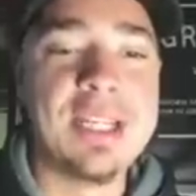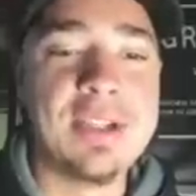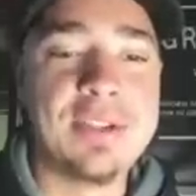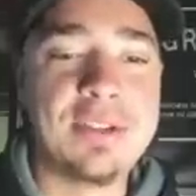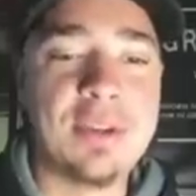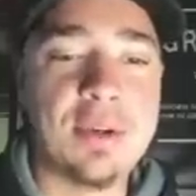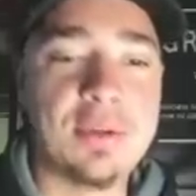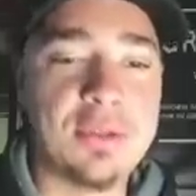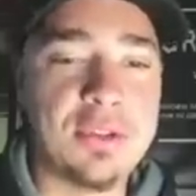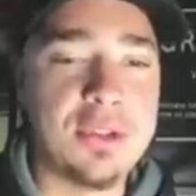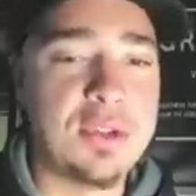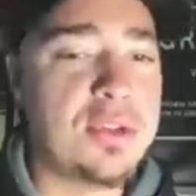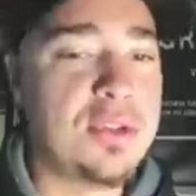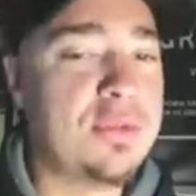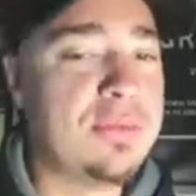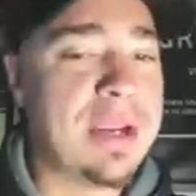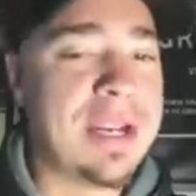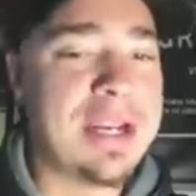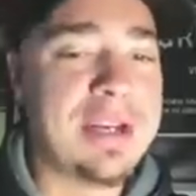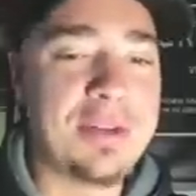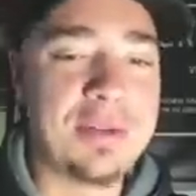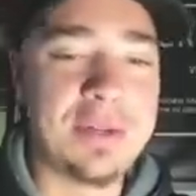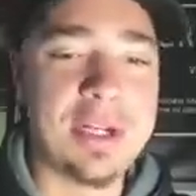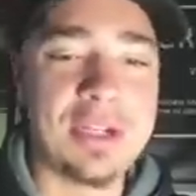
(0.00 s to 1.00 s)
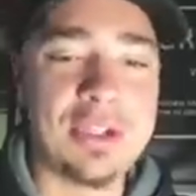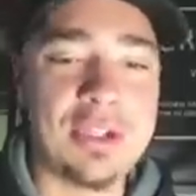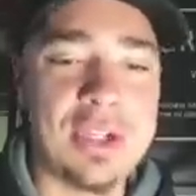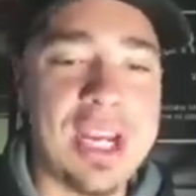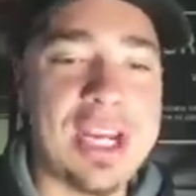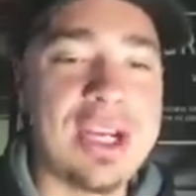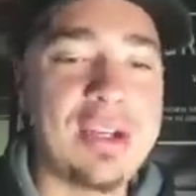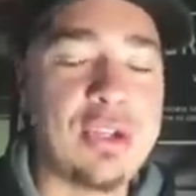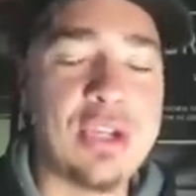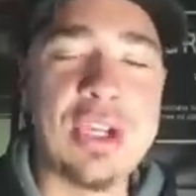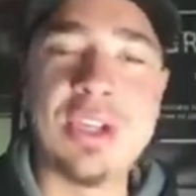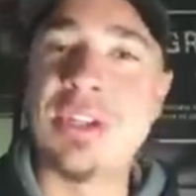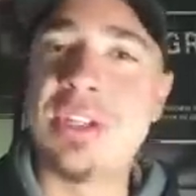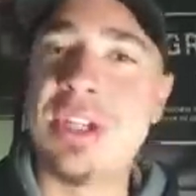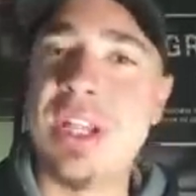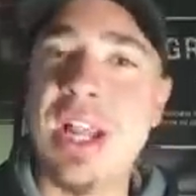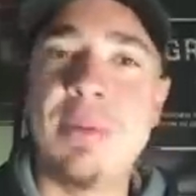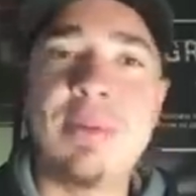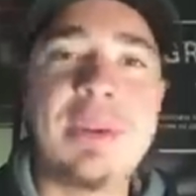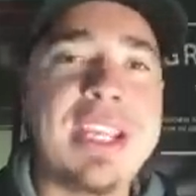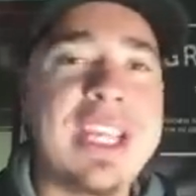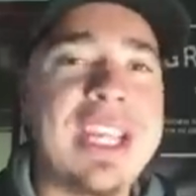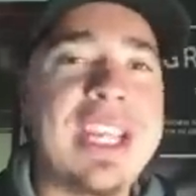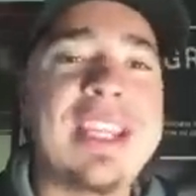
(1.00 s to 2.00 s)
So two major exchanges
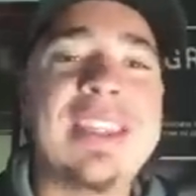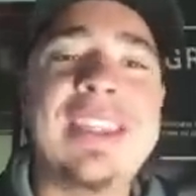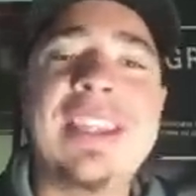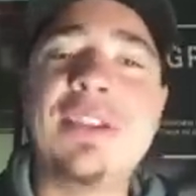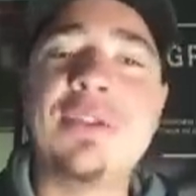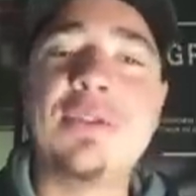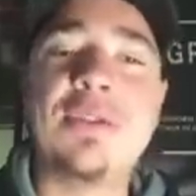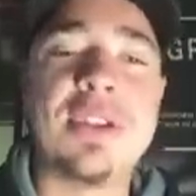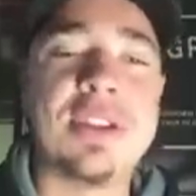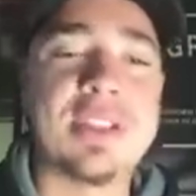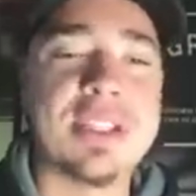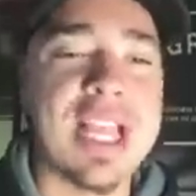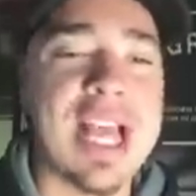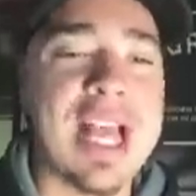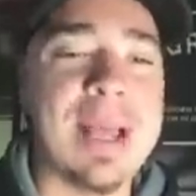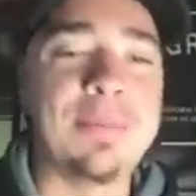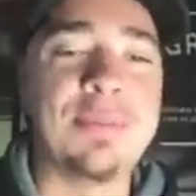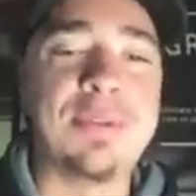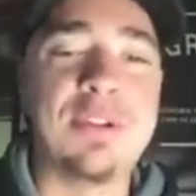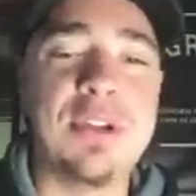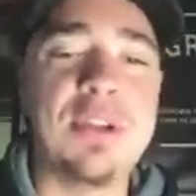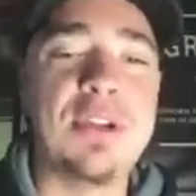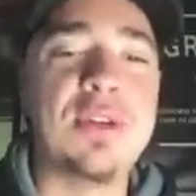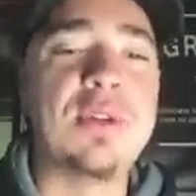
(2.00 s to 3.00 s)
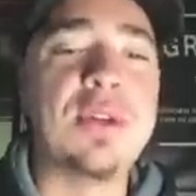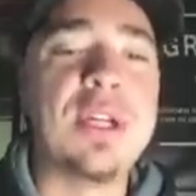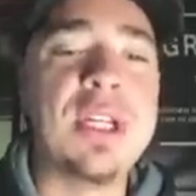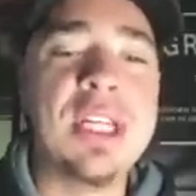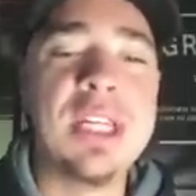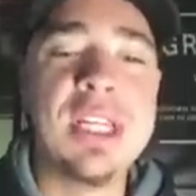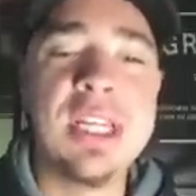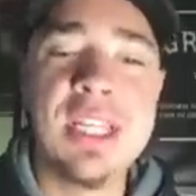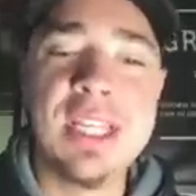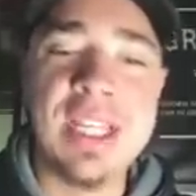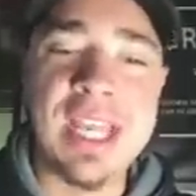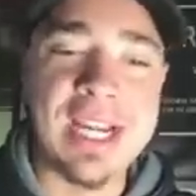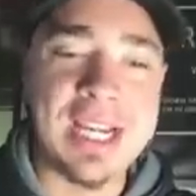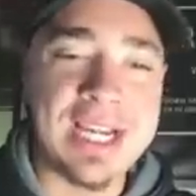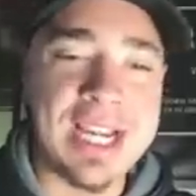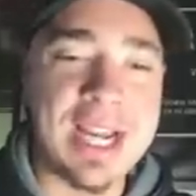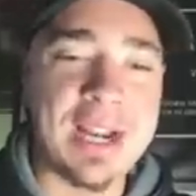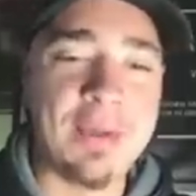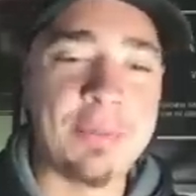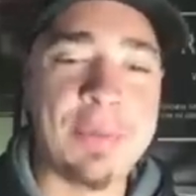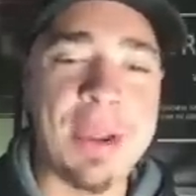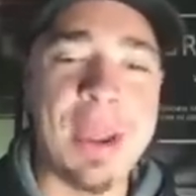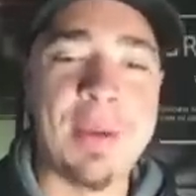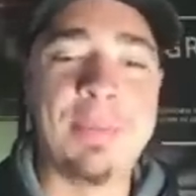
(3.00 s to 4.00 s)
coming in. These are the top two that
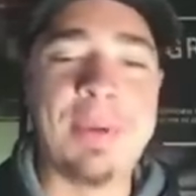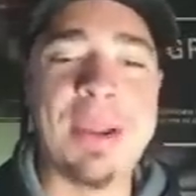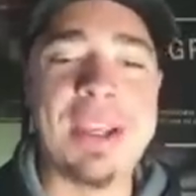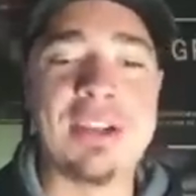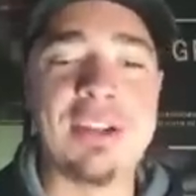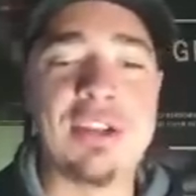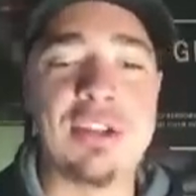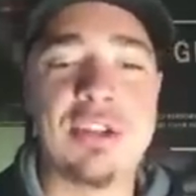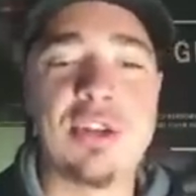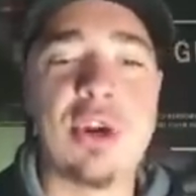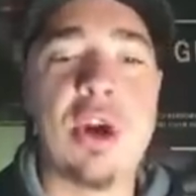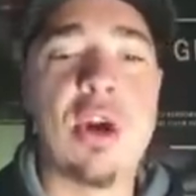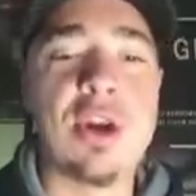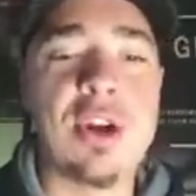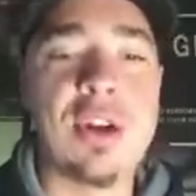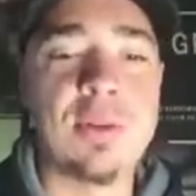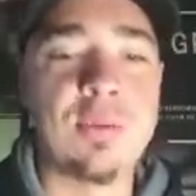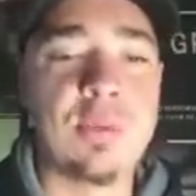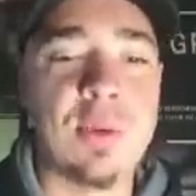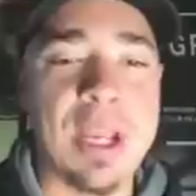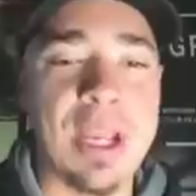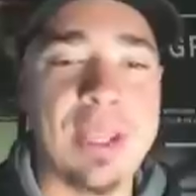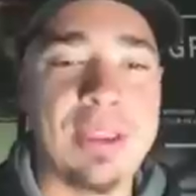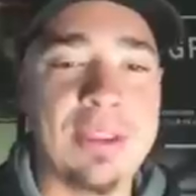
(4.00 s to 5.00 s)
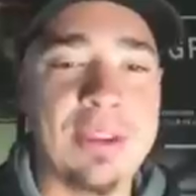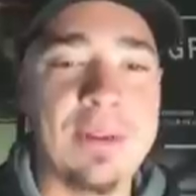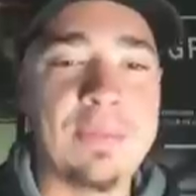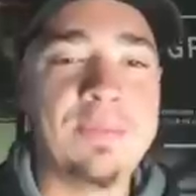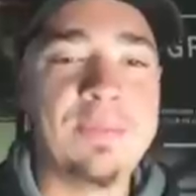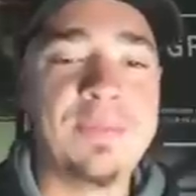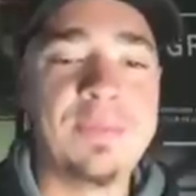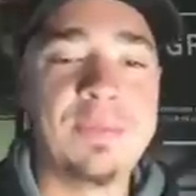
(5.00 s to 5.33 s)
kind of Pepe started with,